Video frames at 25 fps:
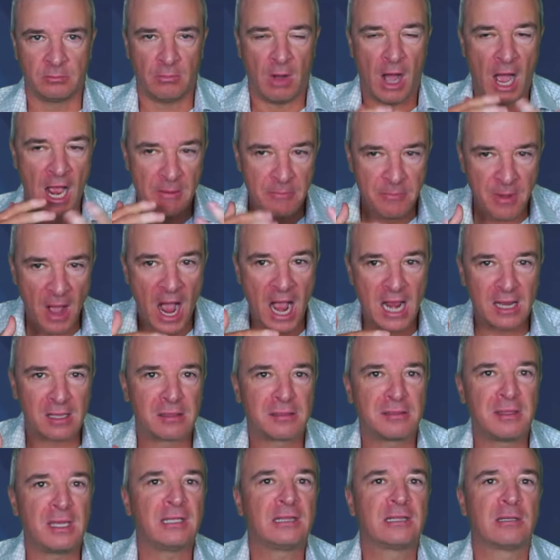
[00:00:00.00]
I, I
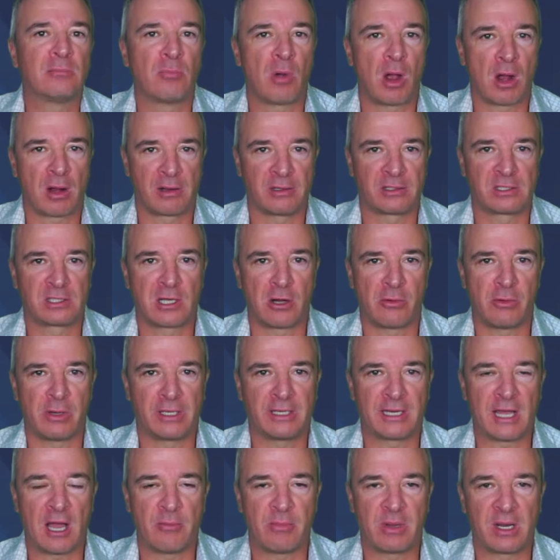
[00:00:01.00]
think the market's
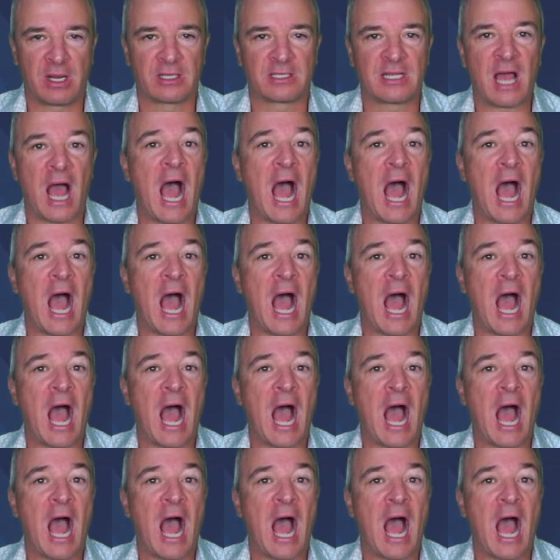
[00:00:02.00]
going down because